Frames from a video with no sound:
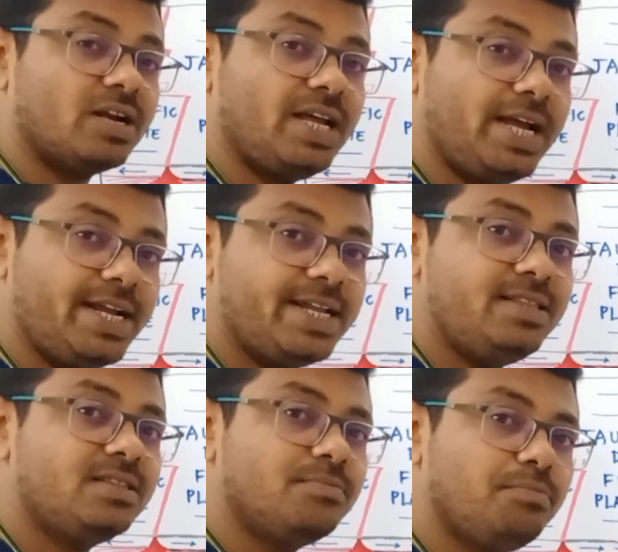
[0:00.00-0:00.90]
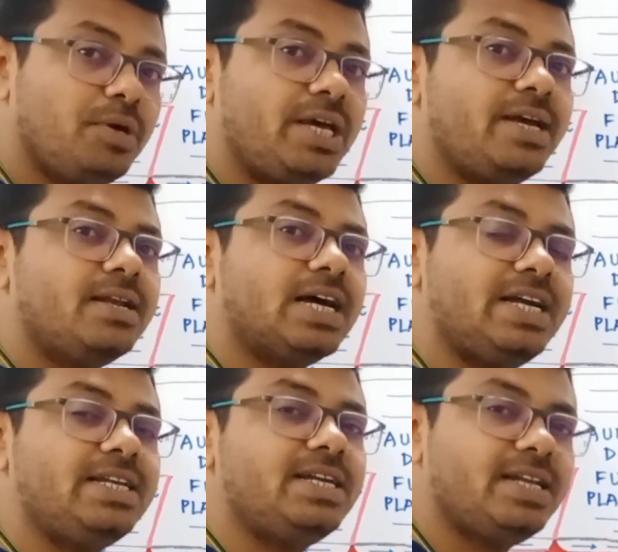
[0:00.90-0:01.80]
on 18th May
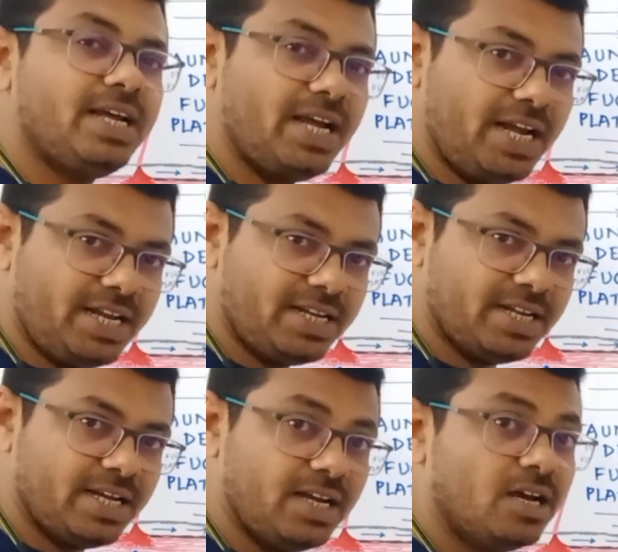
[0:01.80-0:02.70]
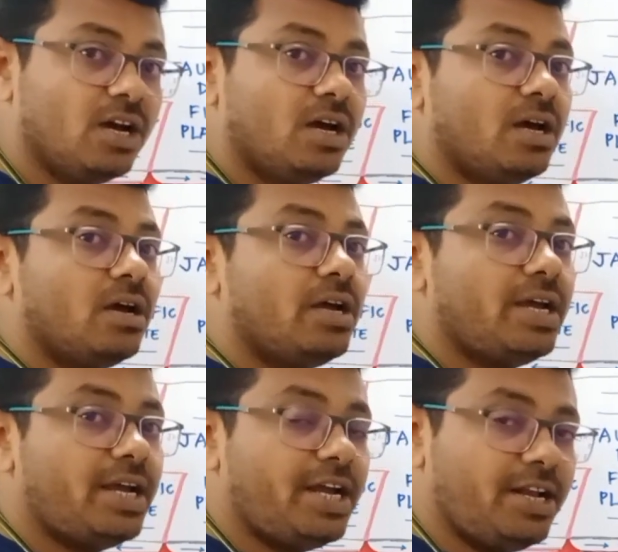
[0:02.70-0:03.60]
1980
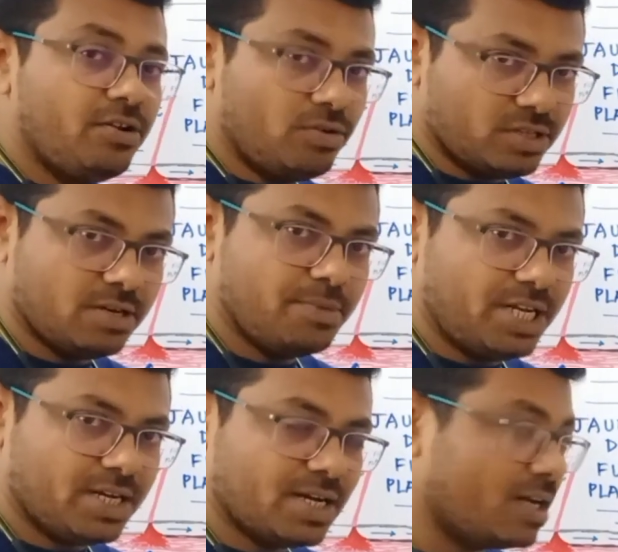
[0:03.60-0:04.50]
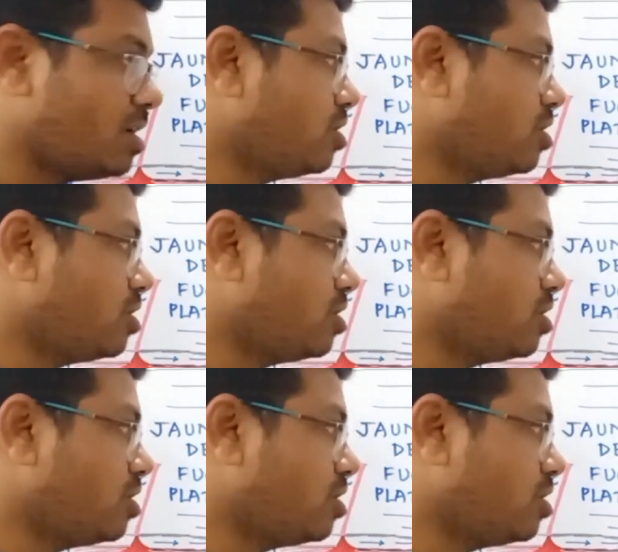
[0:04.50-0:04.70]
in North America.